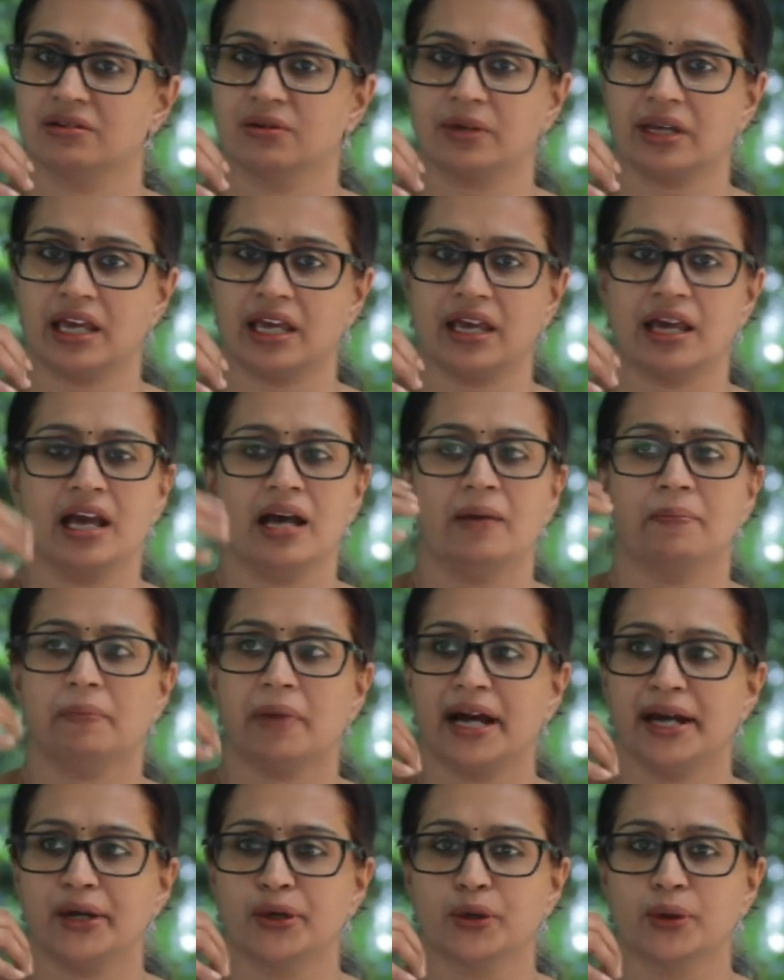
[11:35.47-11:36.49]
Okay,
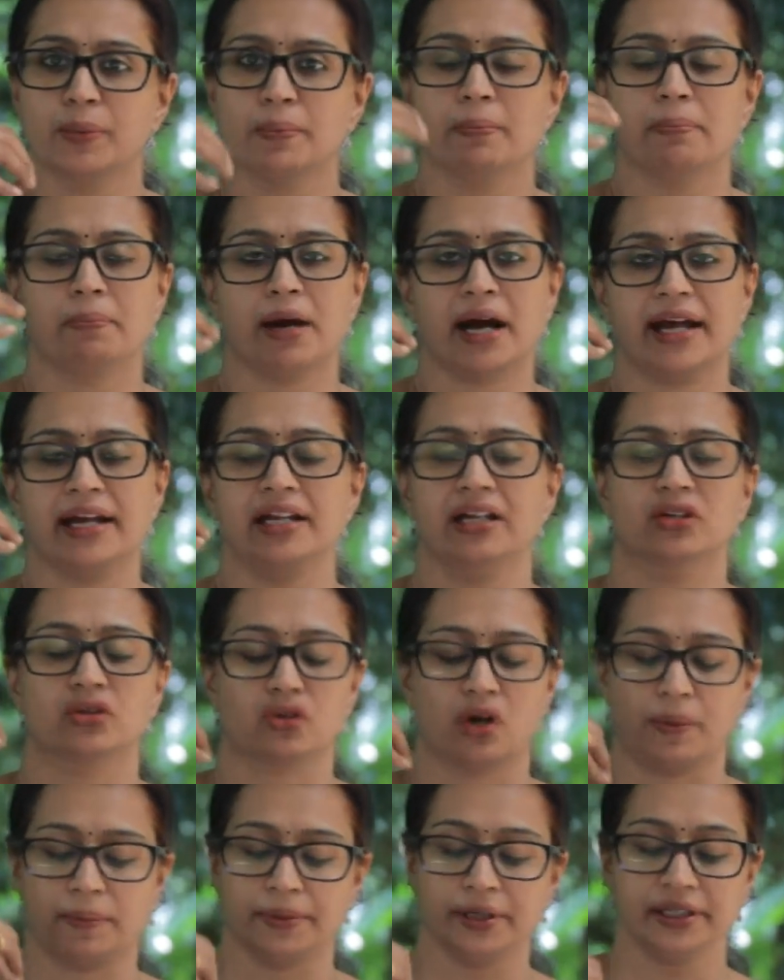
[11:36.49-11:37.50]
by whom? By
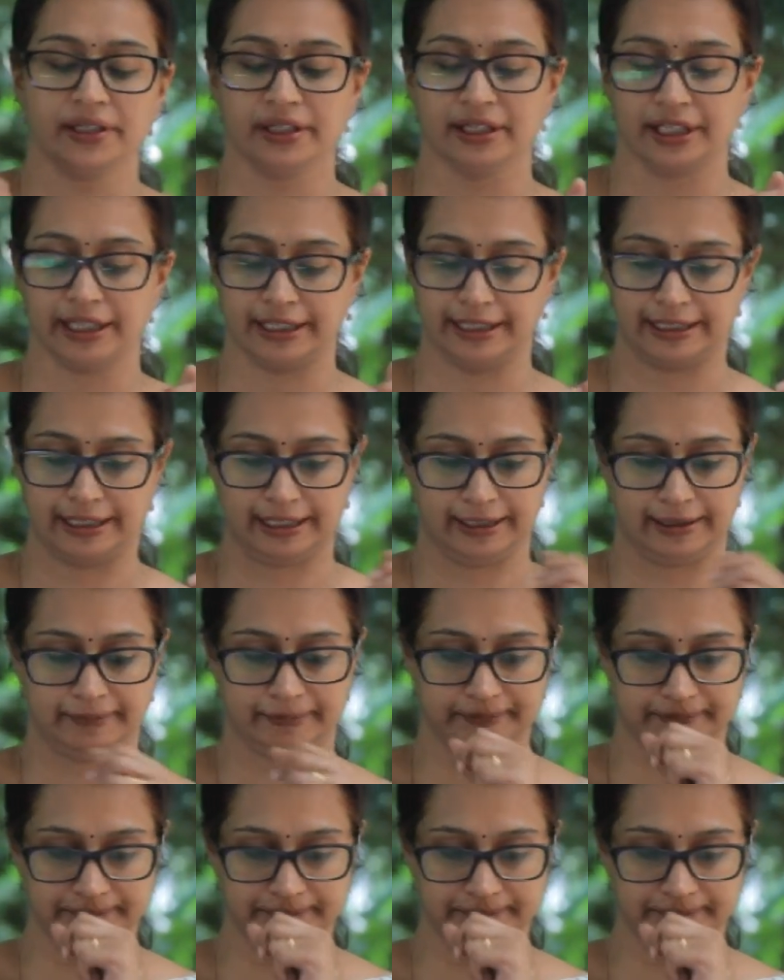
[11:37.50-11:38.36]
Robert Greene.